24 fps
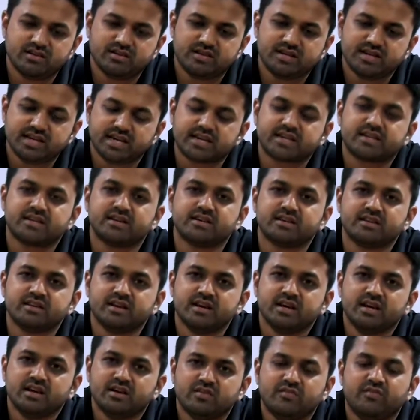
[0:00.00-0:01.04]

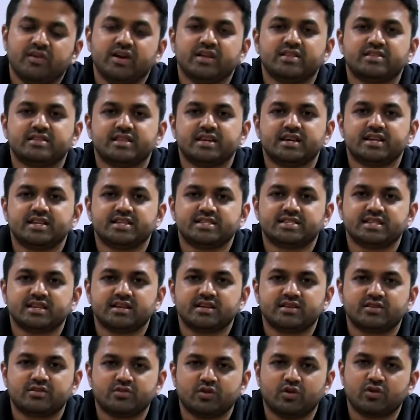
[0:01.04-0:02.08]
detector when there is
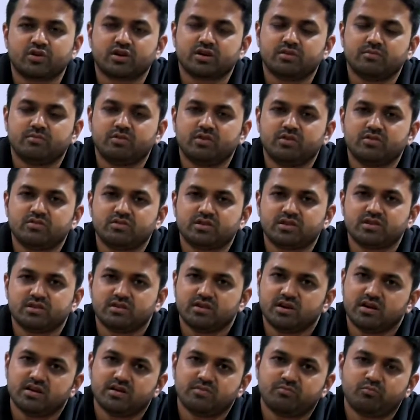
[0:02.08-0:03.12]
a talk
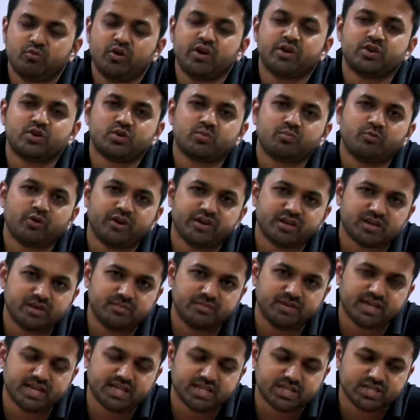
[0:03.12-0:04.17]
about point to point
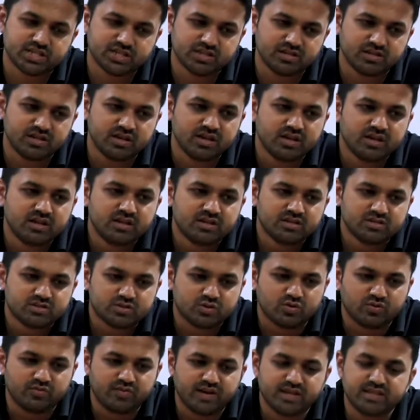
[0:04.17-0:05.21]
communication.
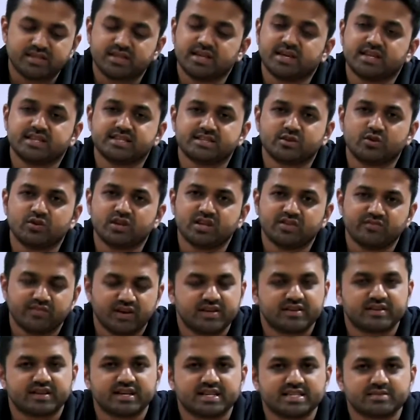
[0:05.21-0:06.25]
So when there is only
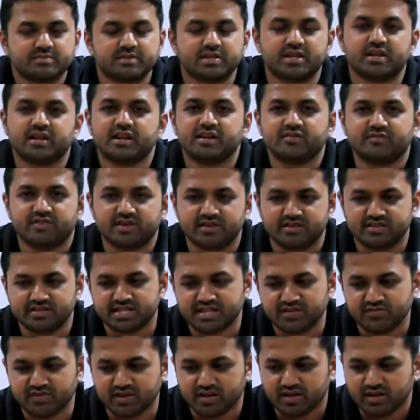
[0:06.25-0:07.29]
one transmitter and one
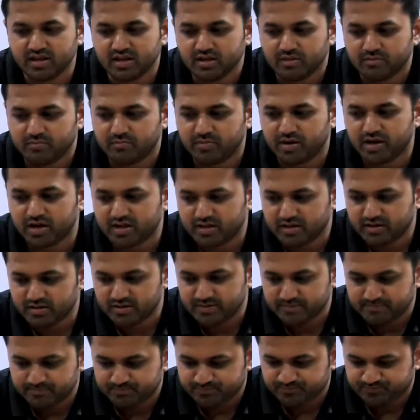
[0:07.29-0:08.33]
receiver. But
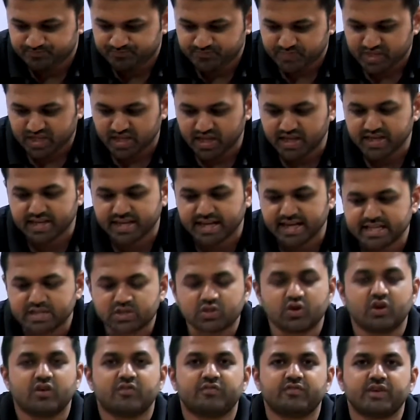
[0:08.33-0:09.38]
in
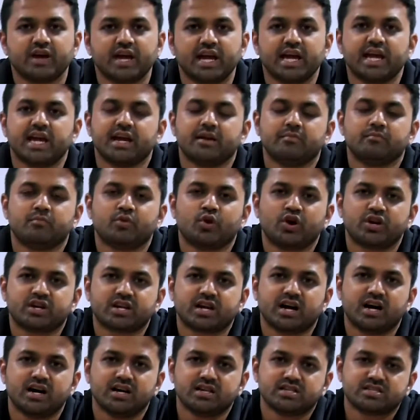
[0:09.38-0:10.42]
case of AM
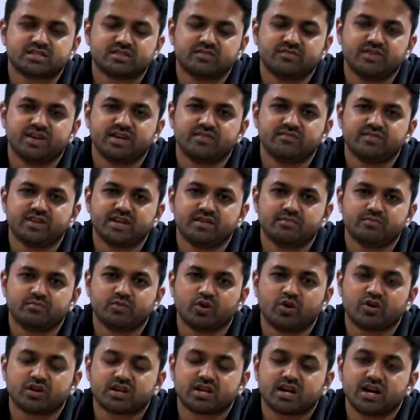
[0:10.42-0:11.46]
broadcast, when we
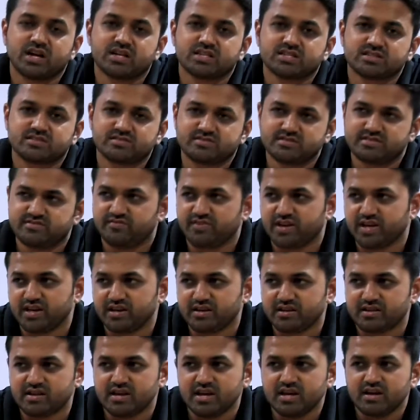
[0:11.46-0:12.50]
broadcast
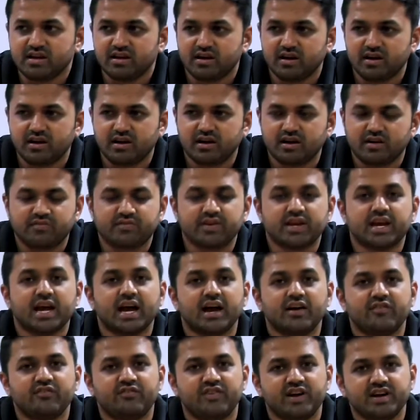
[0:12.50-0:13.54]
where we
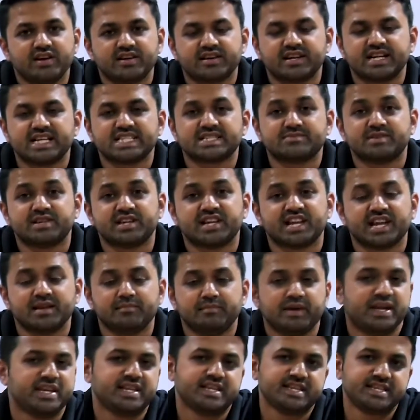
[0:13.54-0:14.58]
have one transmitter
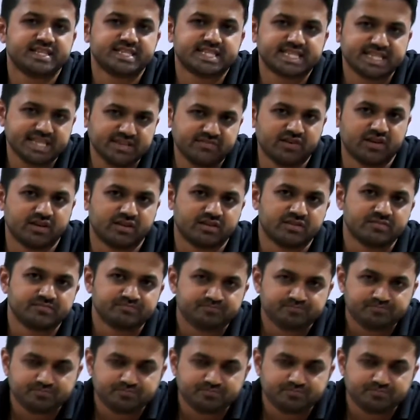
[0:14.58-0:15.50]
and many receiver,